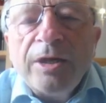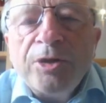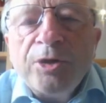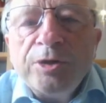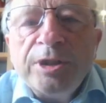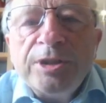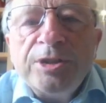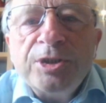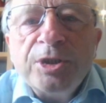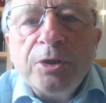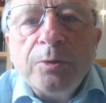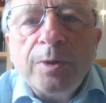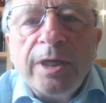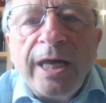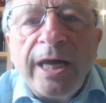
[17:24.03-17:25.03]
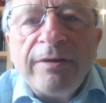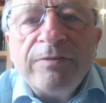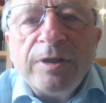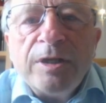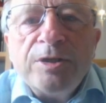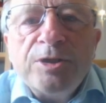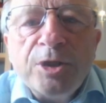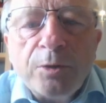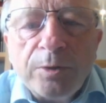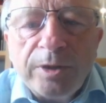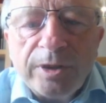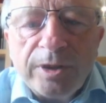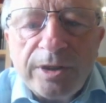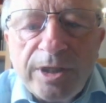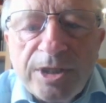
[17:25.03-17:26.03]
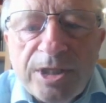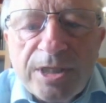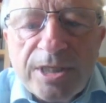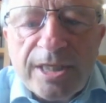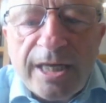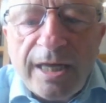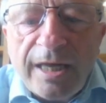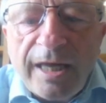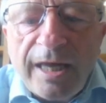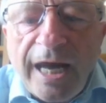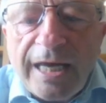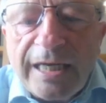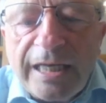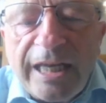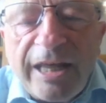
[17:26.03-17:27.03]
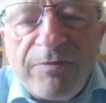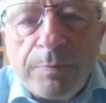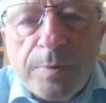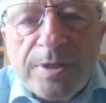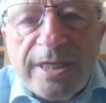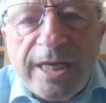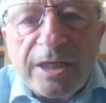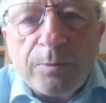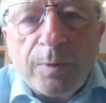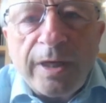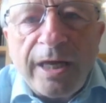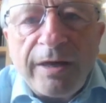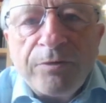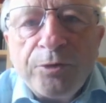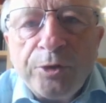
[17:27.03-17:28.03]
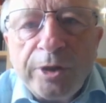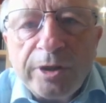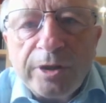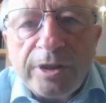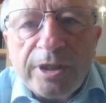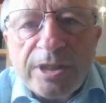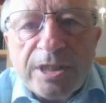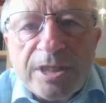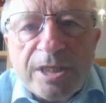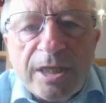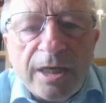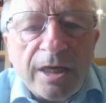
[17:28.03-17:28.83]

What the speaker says: 32 will have 2 other conditions, and 11% will have 3 other conditions.